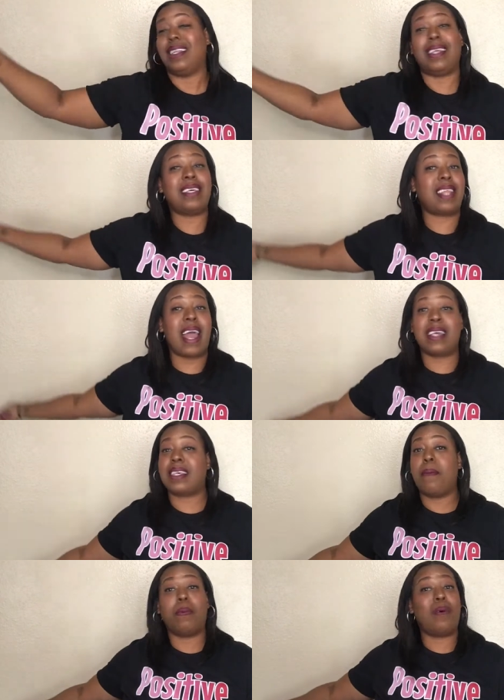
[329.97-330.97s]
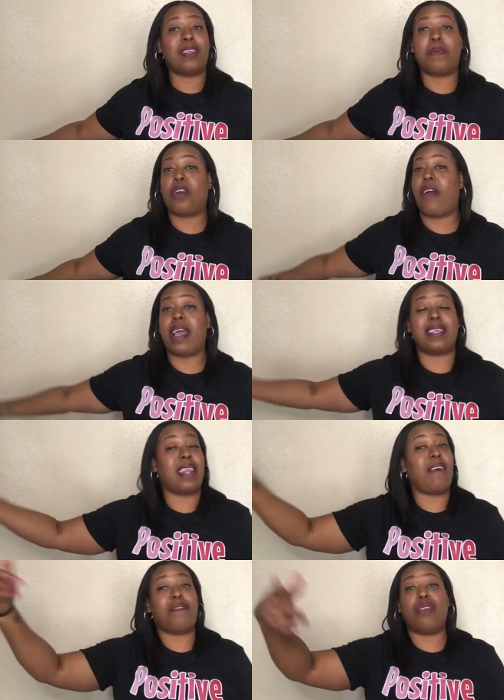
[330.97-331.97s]
These last couple ones been crazy,
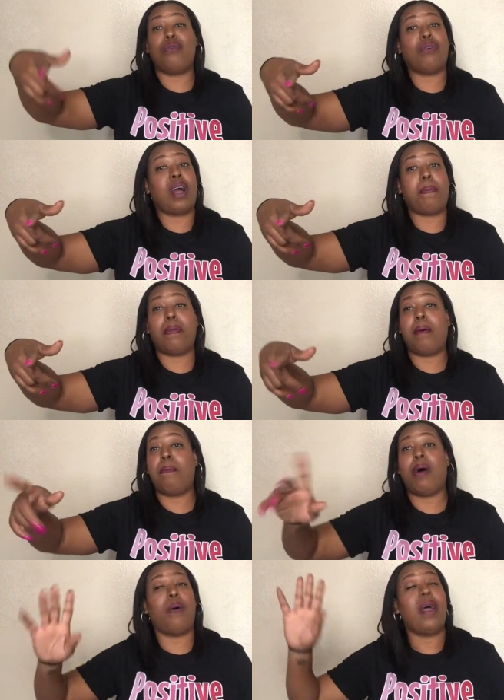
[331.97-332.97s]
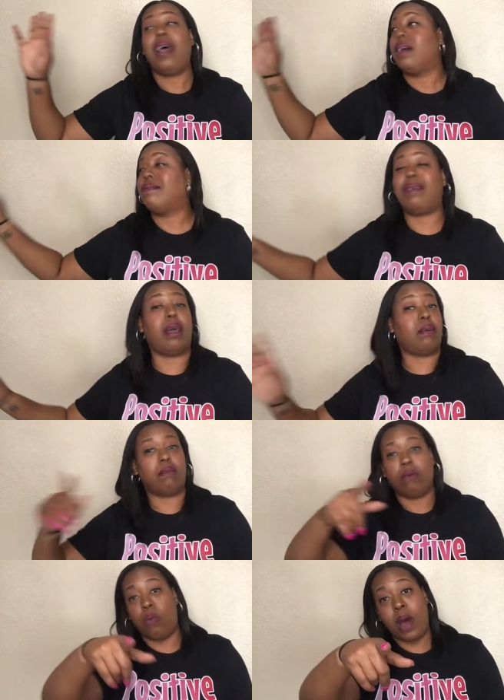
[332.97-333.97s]
and I'm finna do a couple of more.
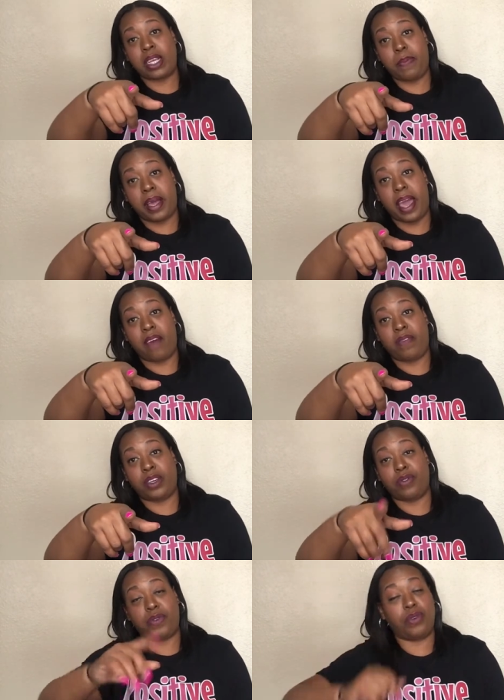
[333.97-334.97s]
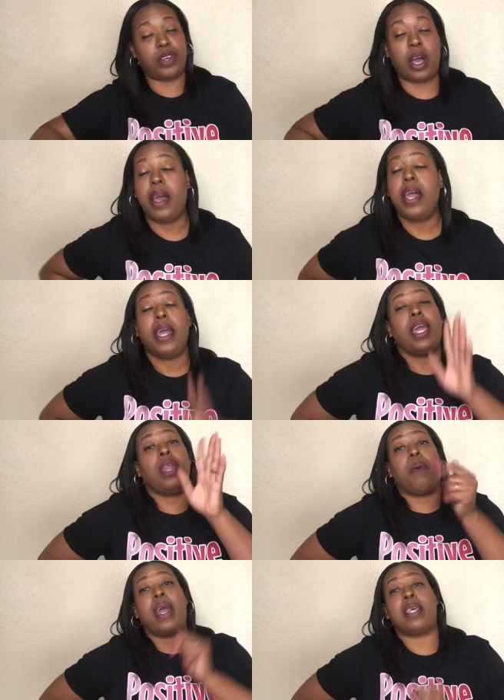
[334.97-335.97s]
Watch my catfish reviews, y'all.
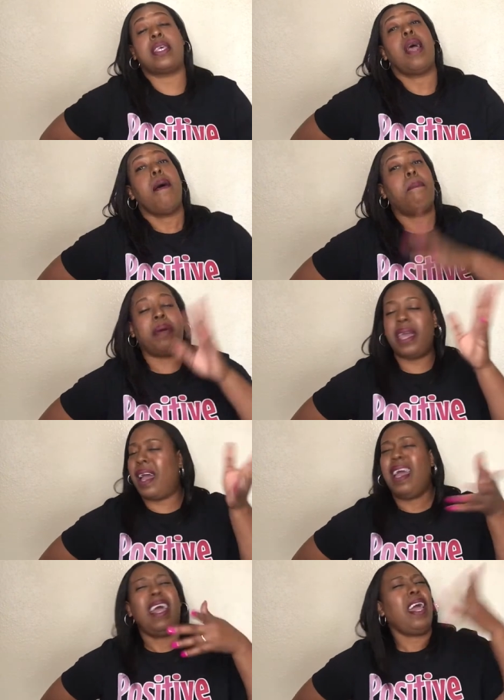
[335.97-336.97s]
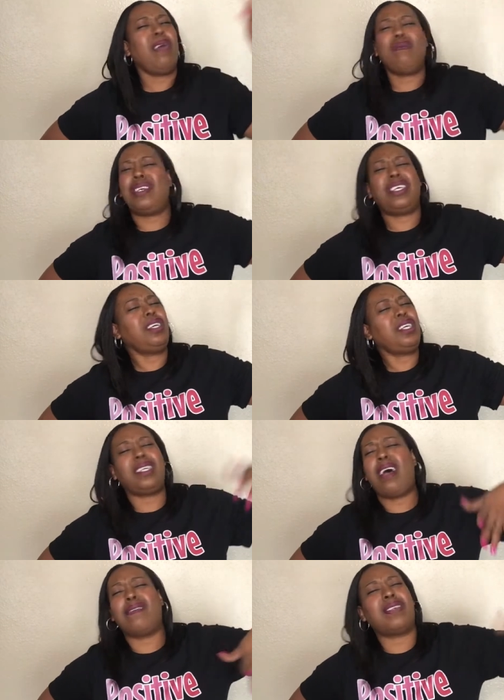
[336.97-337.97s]
Anyways, but yeah, he was. She
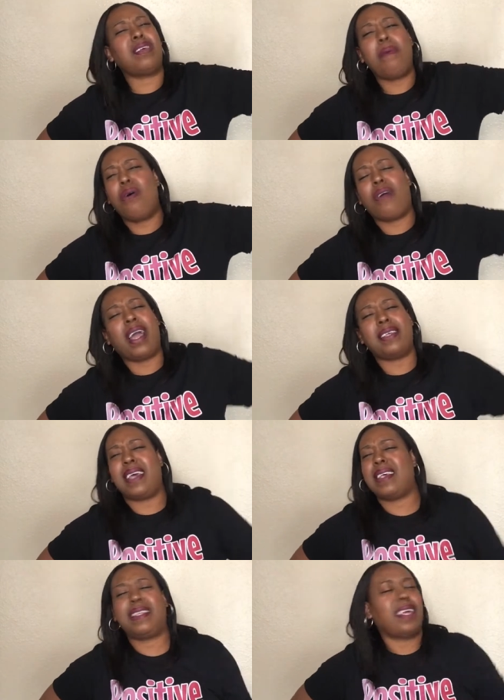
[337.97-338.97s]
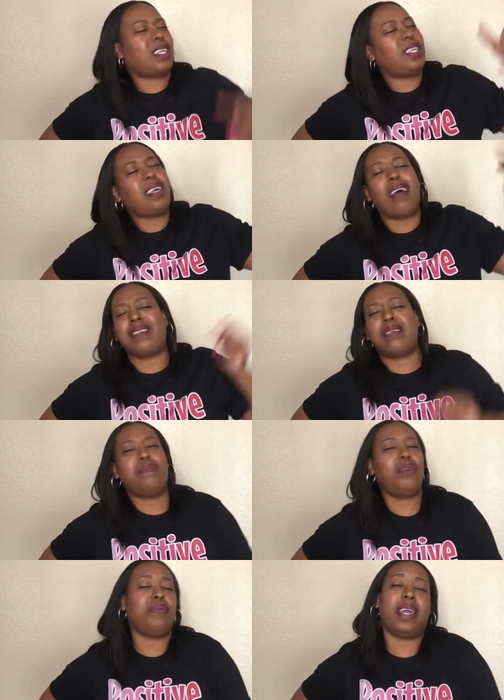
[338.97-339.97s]
just talked to some old crazy ass nigga. She talked to
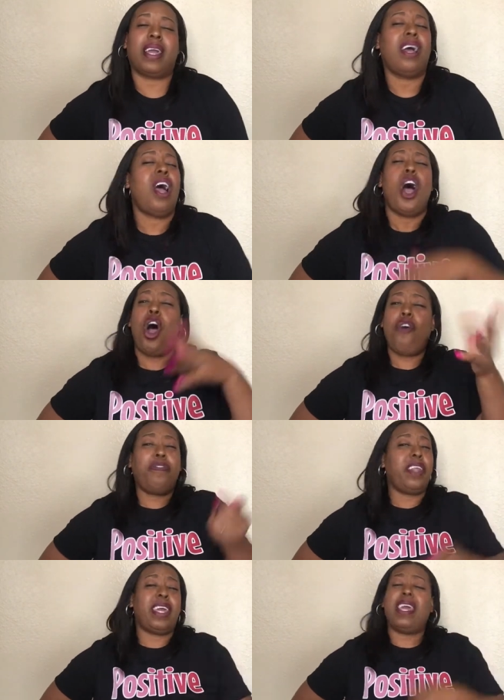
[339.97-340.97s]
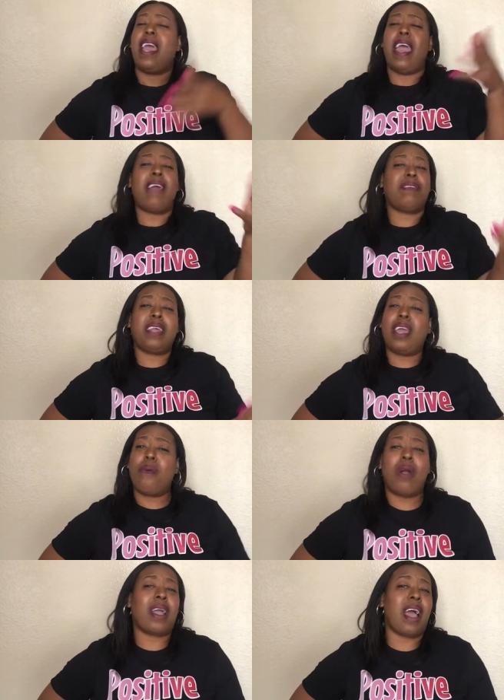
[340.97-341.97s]
some new nigga. Hopefully, everything
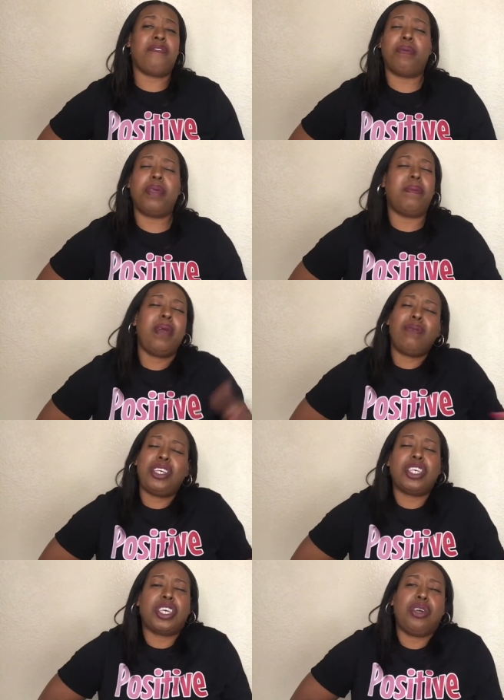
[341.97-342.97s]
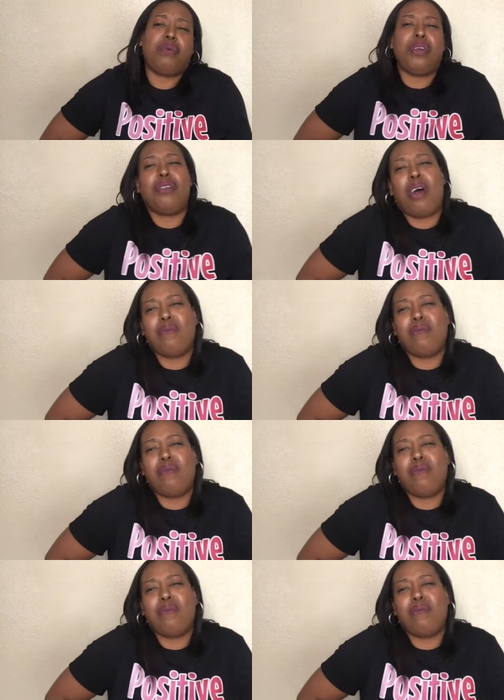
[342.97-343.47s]
work out from them. It was just cute, you know.